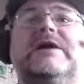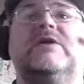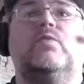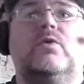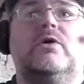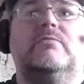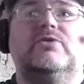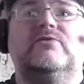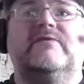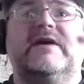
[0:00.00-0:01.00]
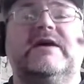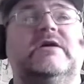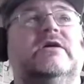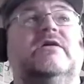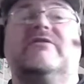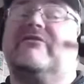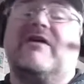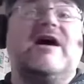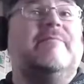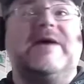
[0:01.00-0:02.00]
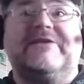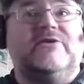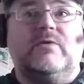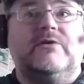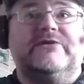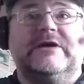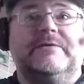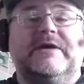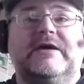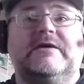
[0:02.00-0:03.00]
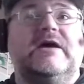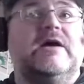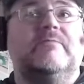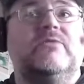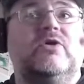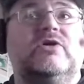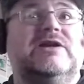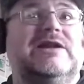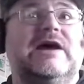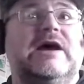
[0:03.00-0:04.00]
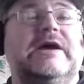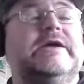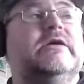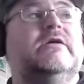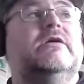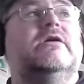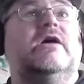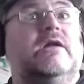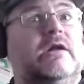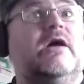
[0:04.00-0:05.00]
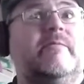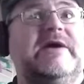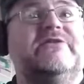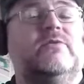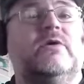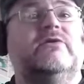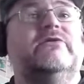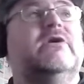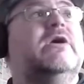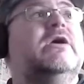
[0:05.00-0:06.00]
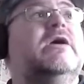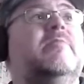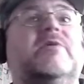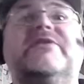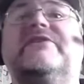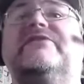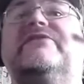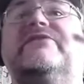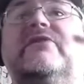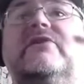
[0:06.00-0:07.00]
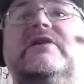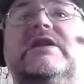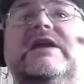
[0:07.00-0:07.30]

war movie, there are better ones out there, I'm not going to lie, a lot of better ones. But this is certainly